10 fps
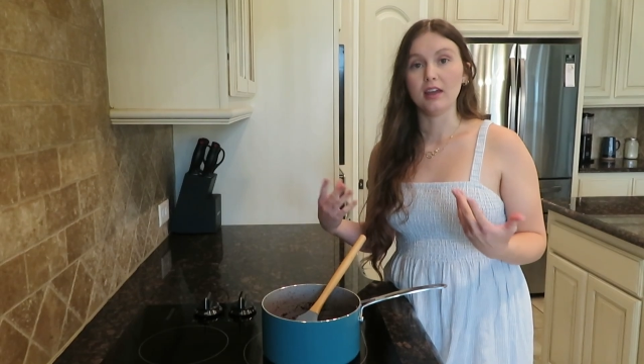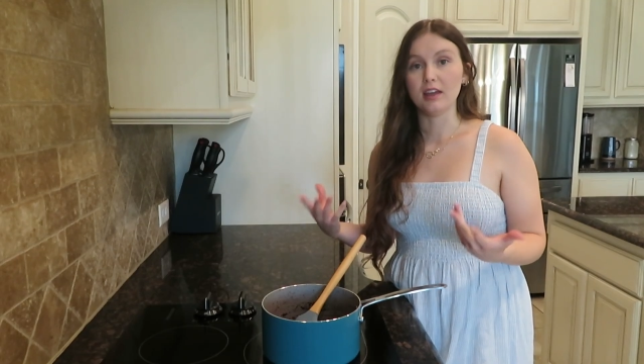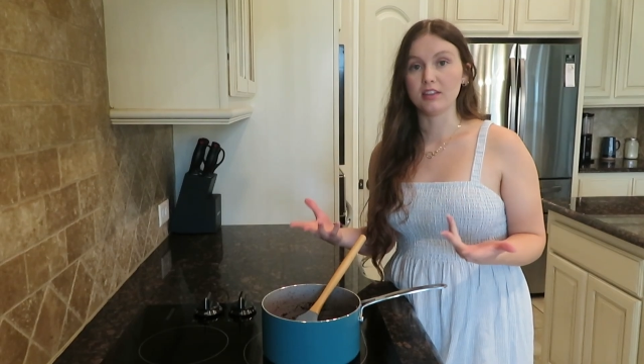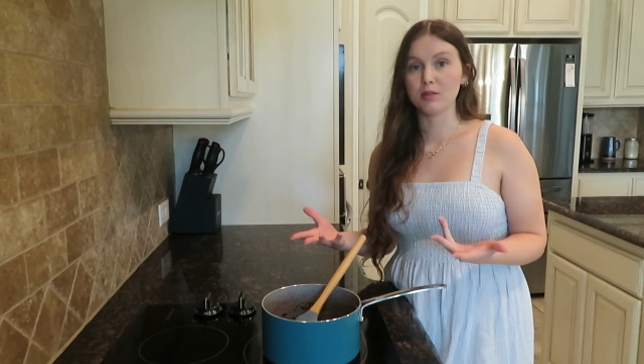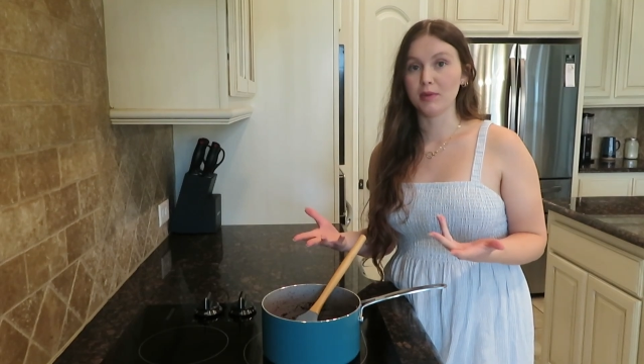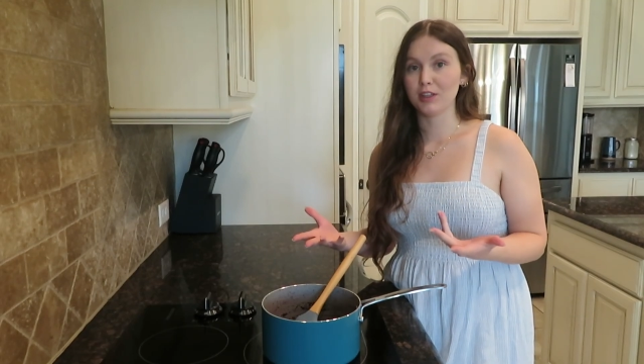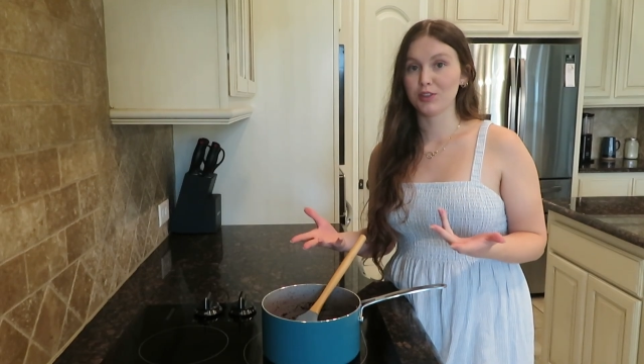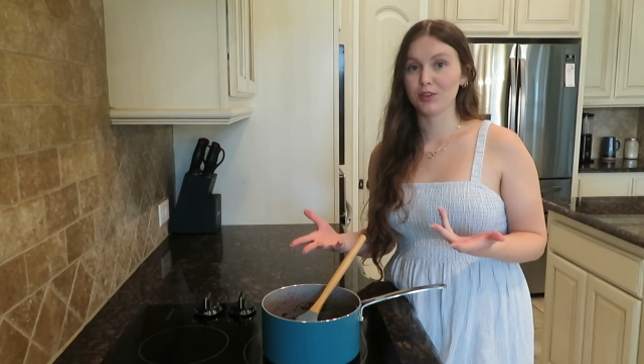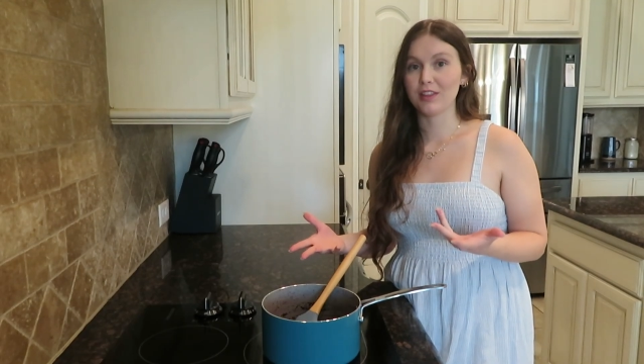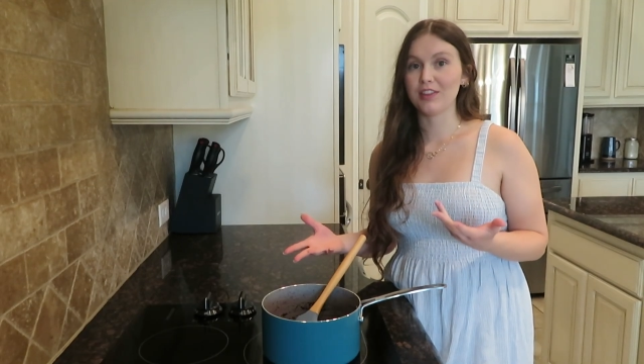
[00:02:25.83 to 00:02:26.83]
And to make
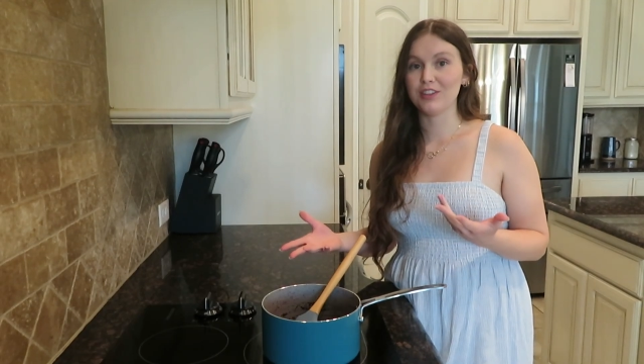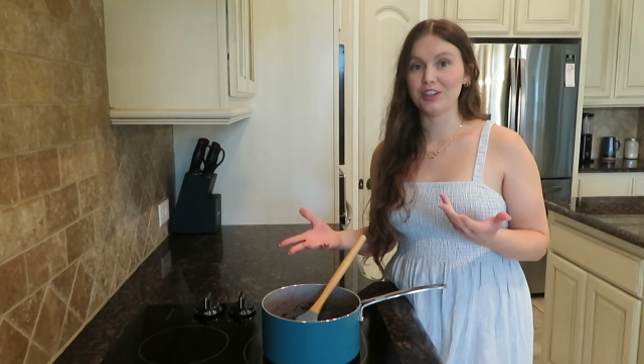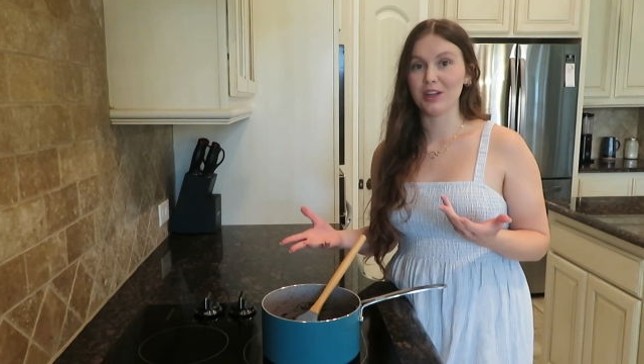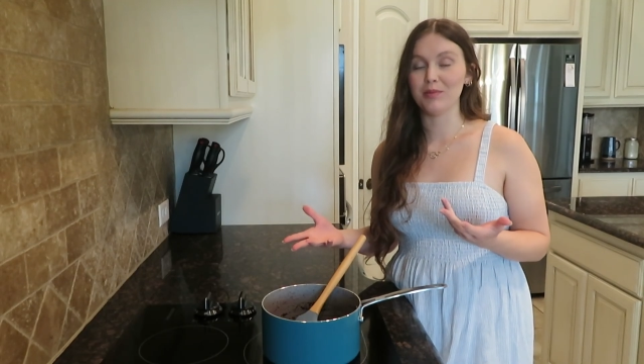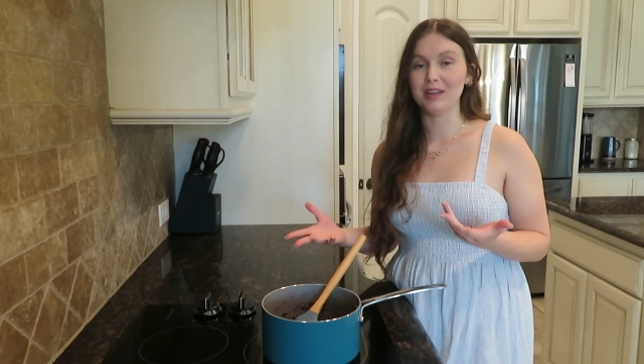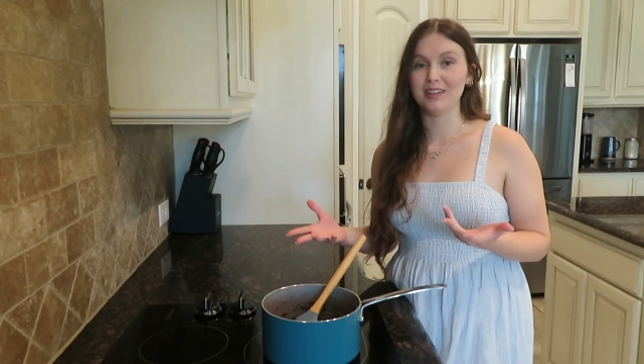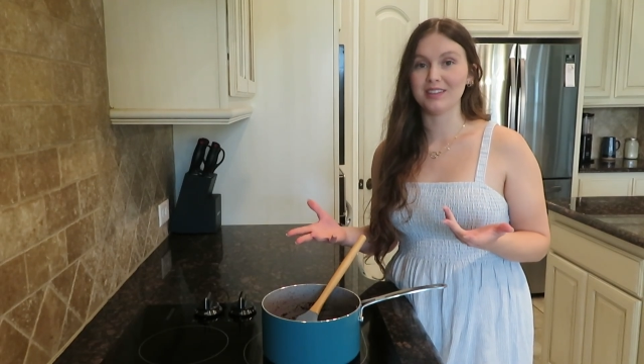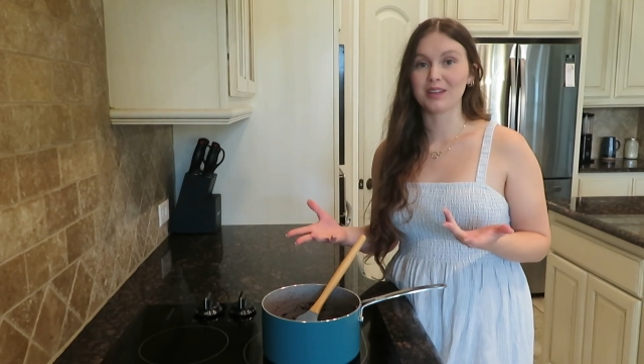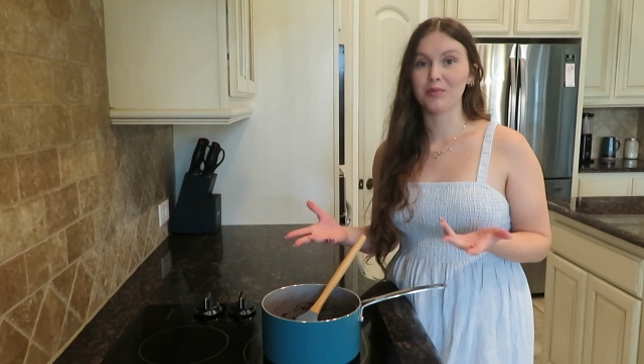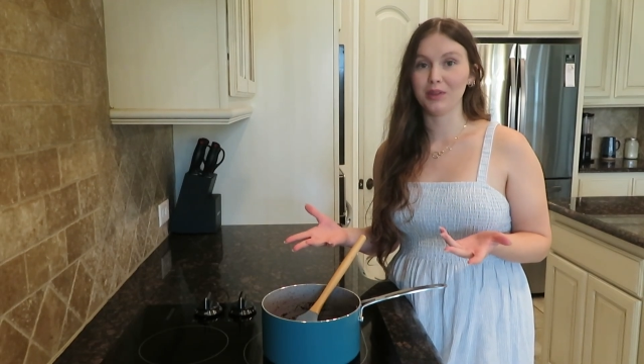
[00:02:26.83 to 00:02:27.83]
sure that the jam
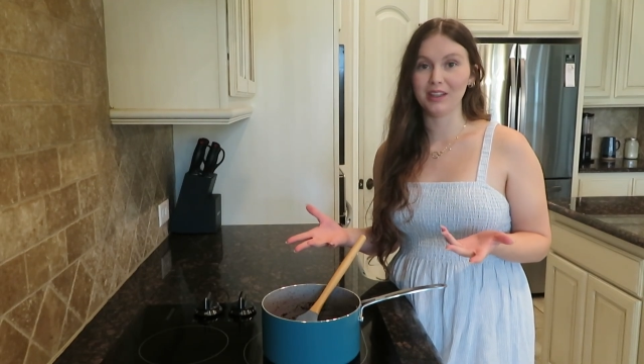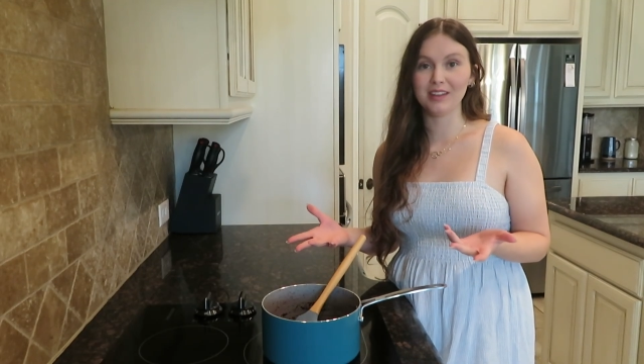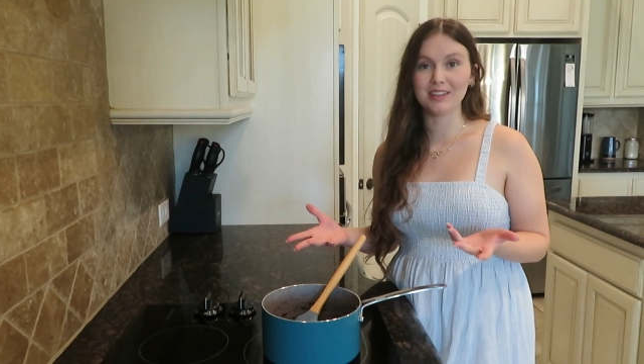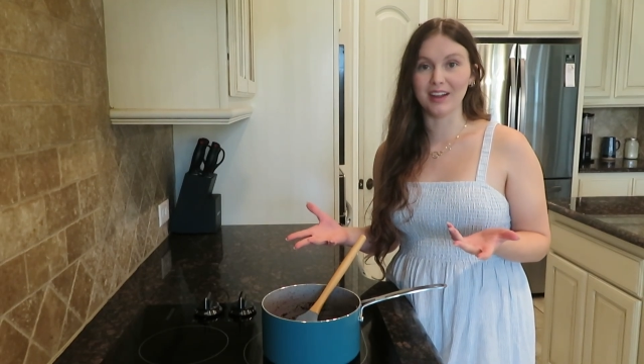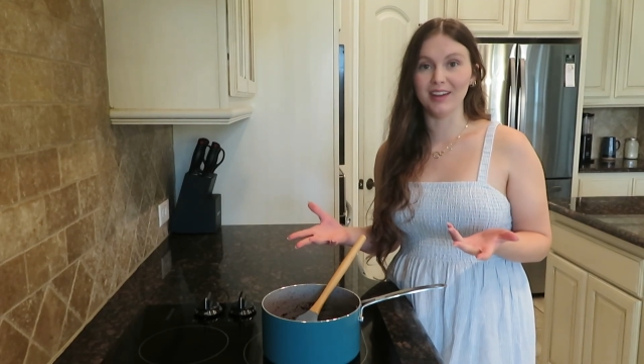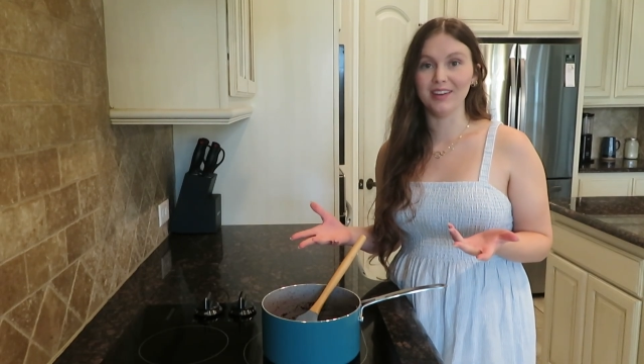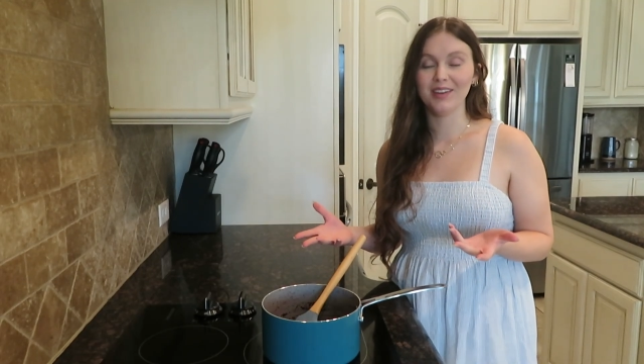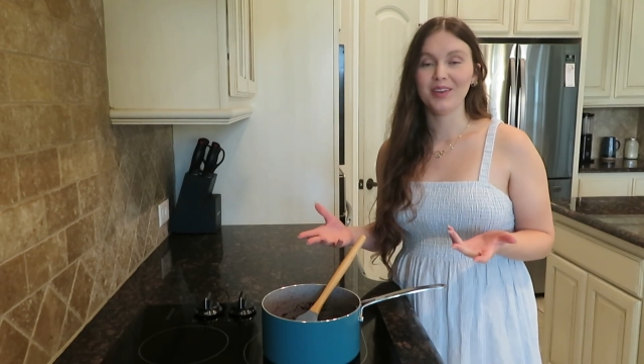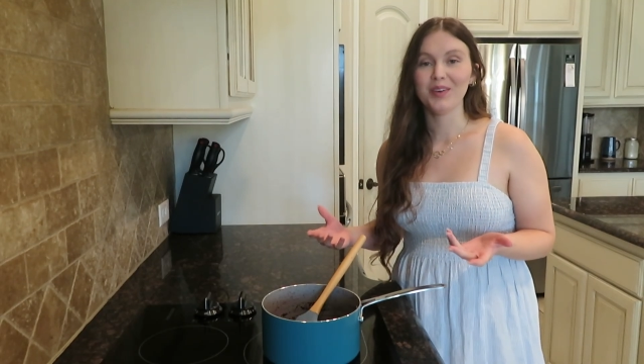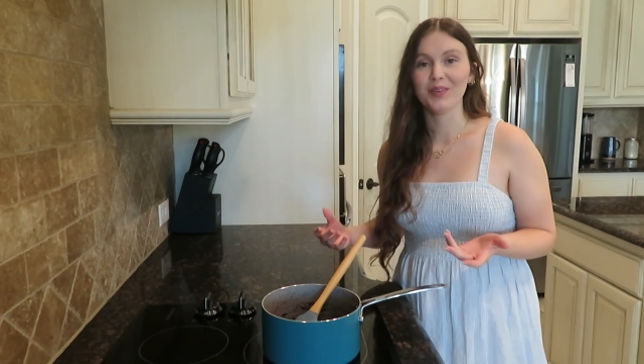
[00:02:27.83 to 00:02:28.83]
is completely done,